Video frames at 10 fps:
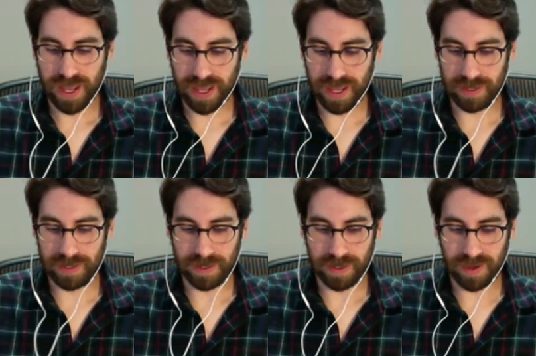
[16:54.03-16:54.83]
and
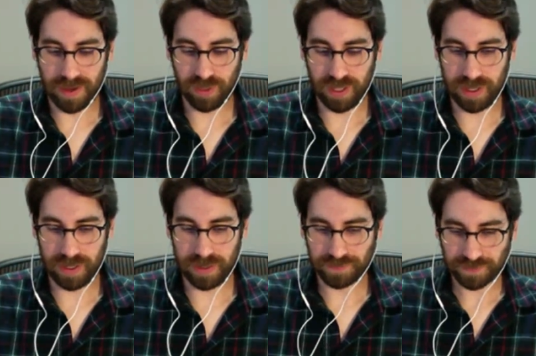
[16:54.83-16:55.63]
I've
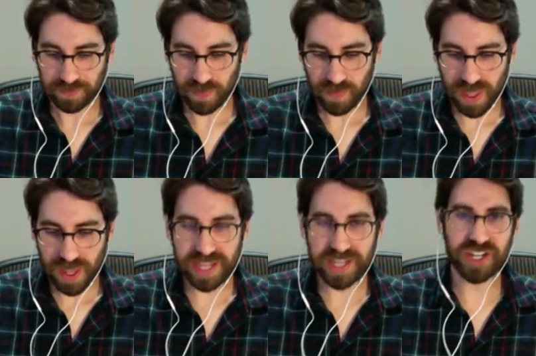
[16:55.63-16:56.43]
played
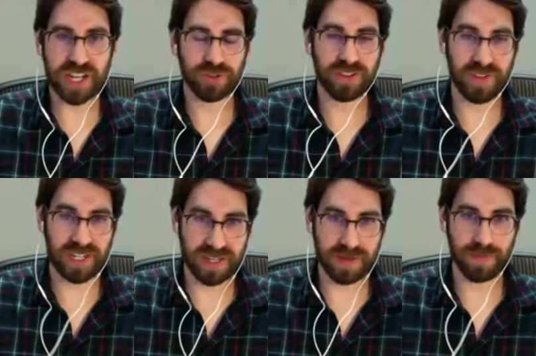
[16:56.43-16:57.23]
Enchantress
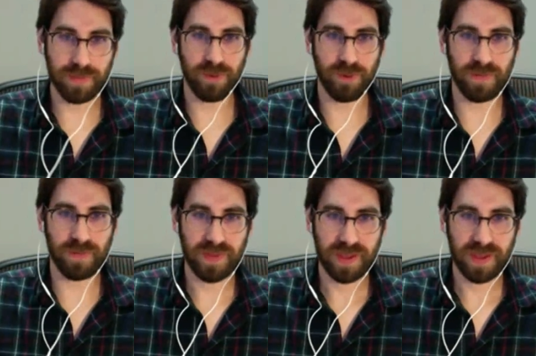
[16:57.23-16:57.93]
Living Tim before.